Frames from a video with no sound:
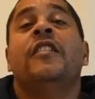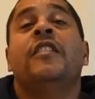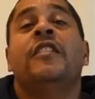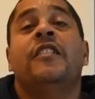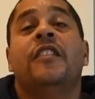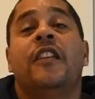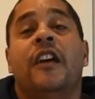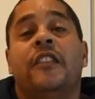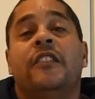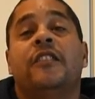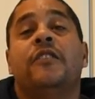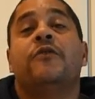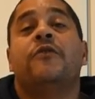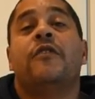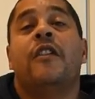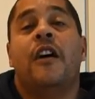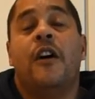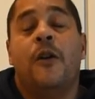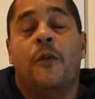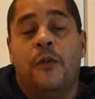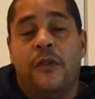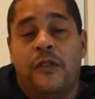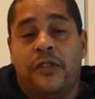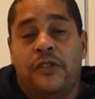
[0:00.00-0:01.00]
Nothing
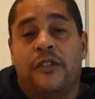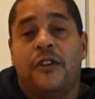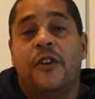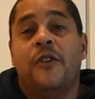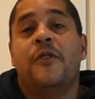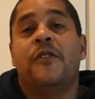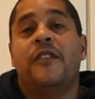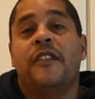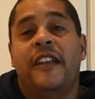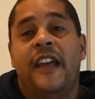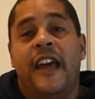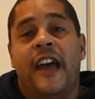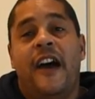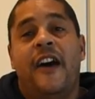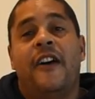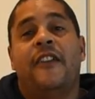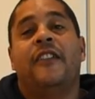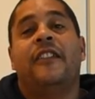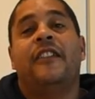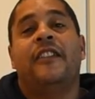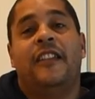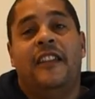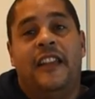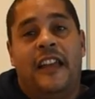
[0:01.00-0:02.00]
wrong with throwing down
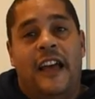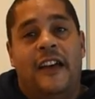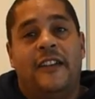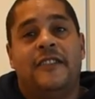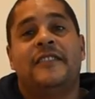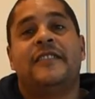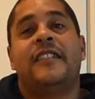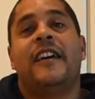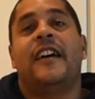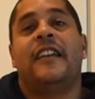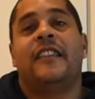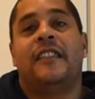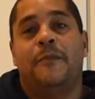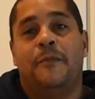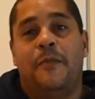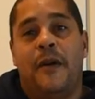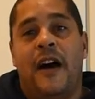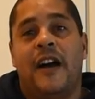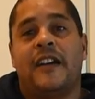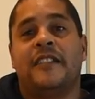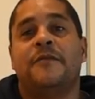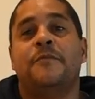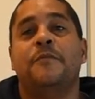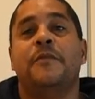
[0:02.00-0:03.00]
a little outside the
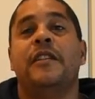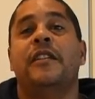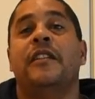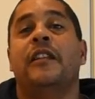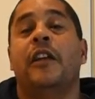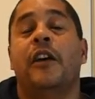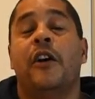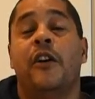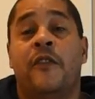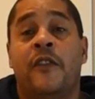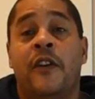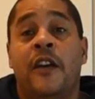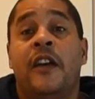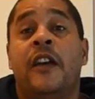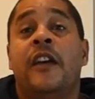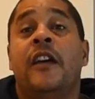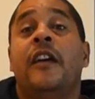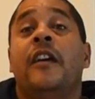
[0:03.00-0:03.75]
box meatloaf.